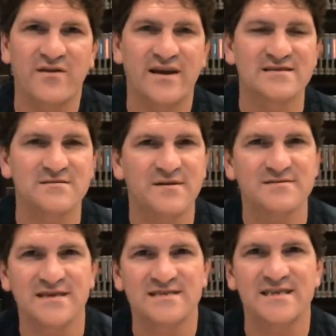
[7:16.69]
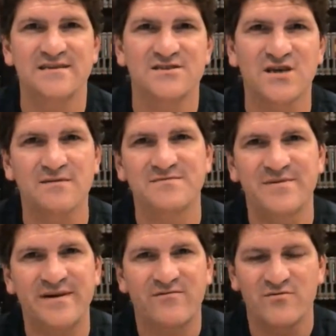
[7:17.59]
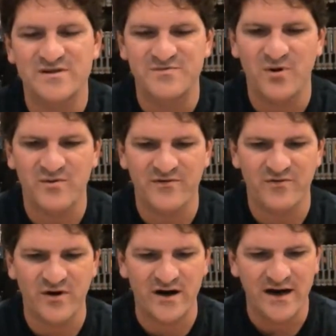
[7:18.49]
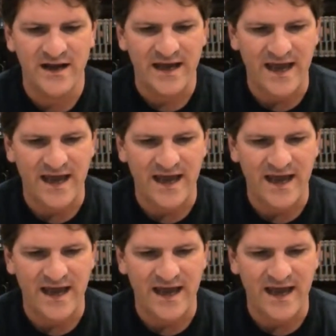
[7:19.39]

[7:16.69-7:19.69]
that sometimes I see in the shops, but we never really spoke before.